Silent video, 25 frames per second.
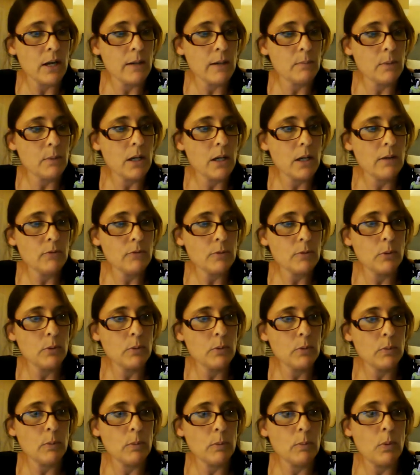comfortable
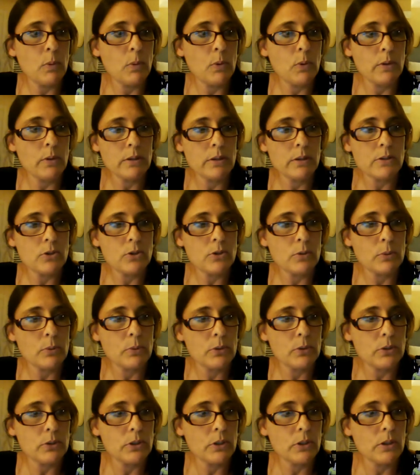with reporting the
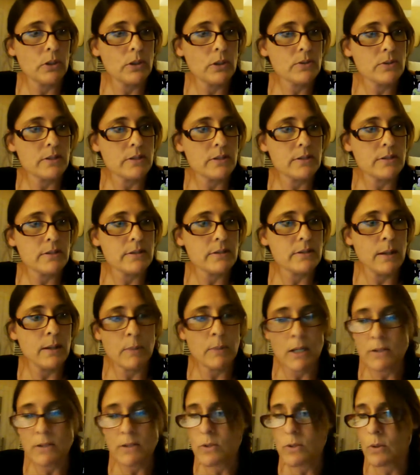tuberculosis. I'm
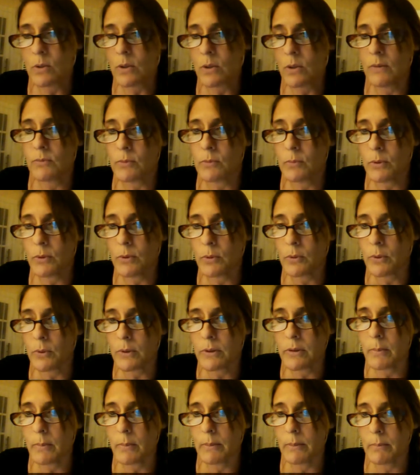not so comfortable with
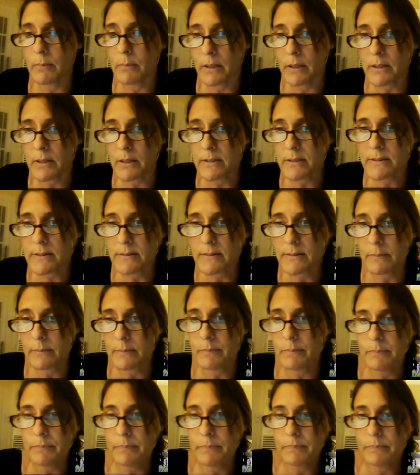the bed bugs.
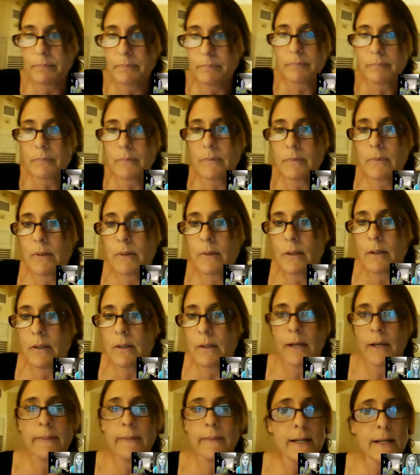
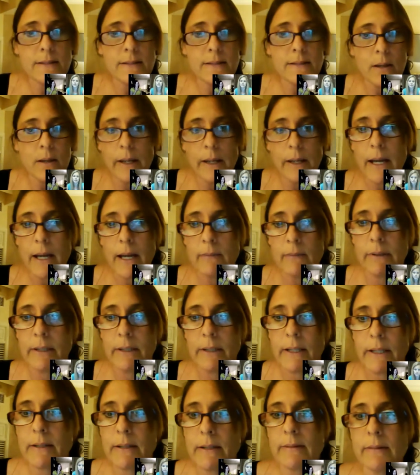And that's all I have,
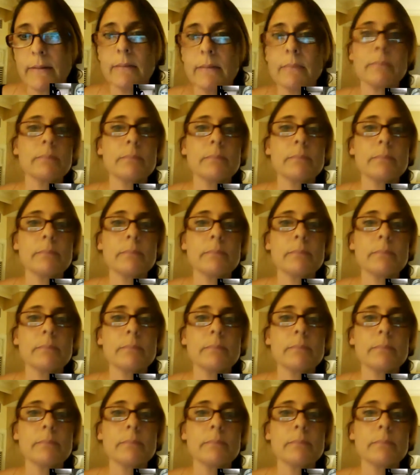ladies.